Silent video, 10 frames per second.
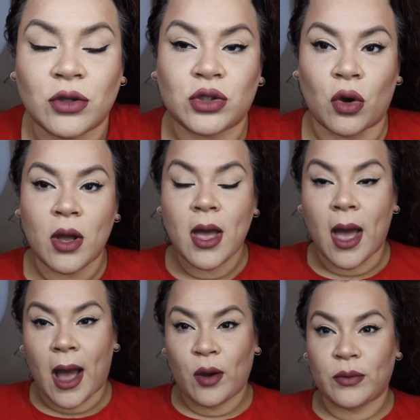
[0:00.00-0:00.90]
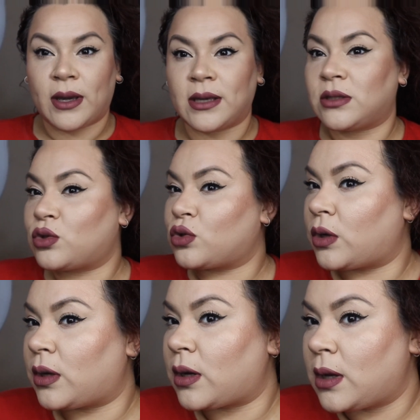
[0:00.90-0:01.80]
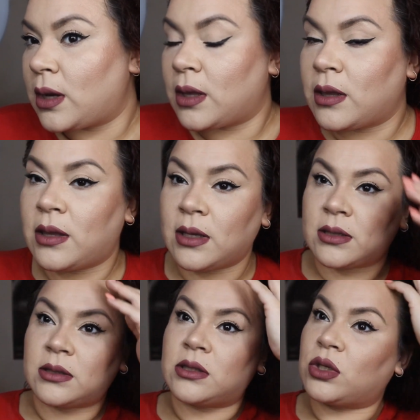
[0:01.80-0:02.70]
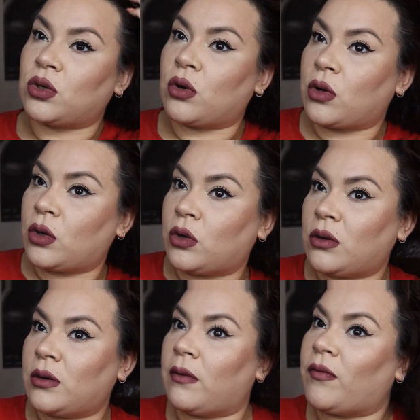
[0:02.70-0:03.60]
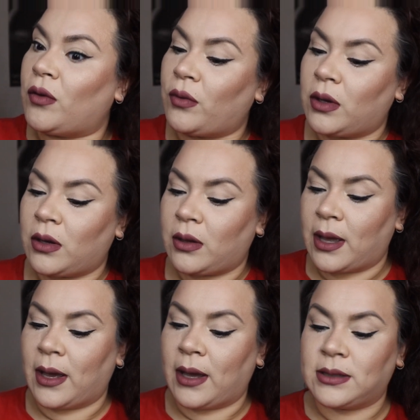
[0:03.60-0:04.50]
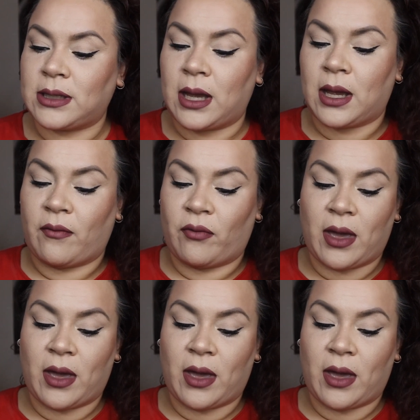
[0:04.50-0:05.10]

So I hope you guys enjoyed this tutorial, if you will, and if you